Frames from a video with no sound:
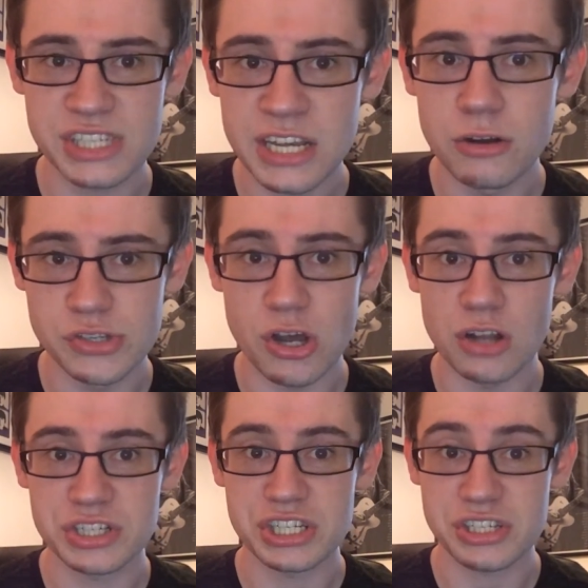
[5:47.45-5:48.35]
singles
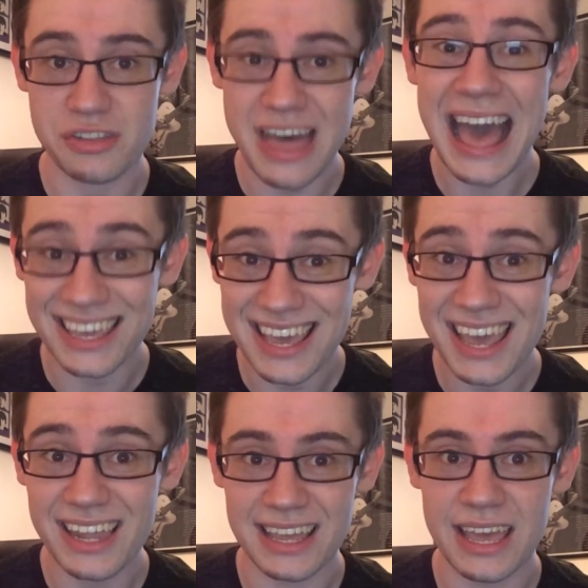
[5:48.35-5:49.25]
artist that
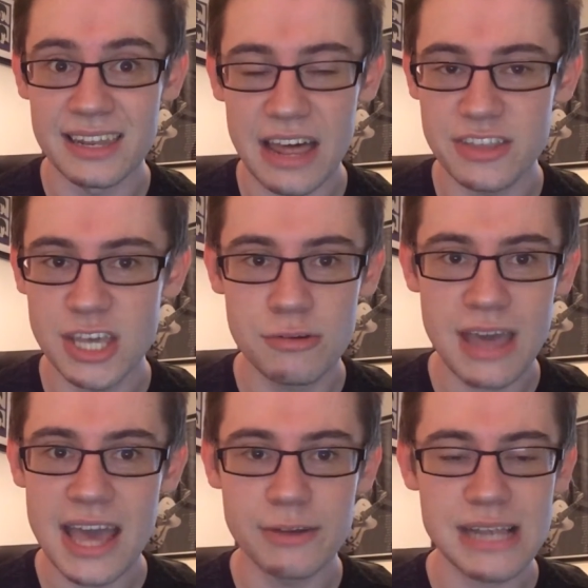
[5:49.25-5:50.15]
year, like in like the
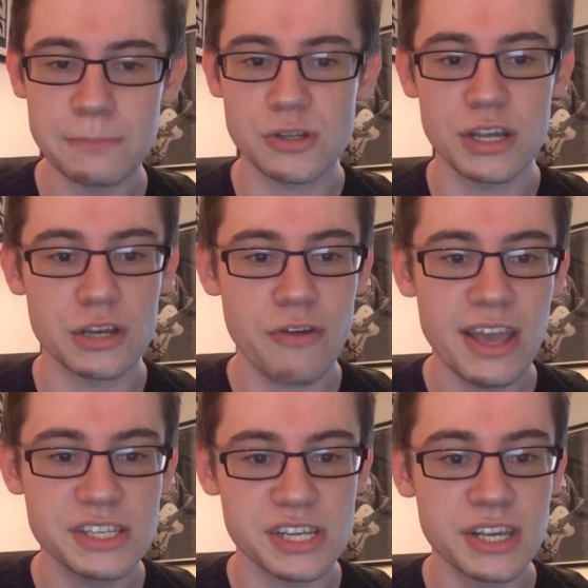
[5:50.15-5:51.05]
UK. It was absolutely
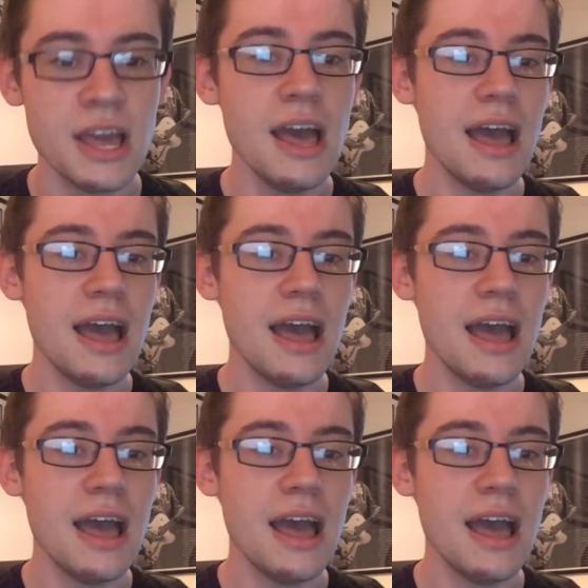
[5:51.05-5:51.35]
crazy.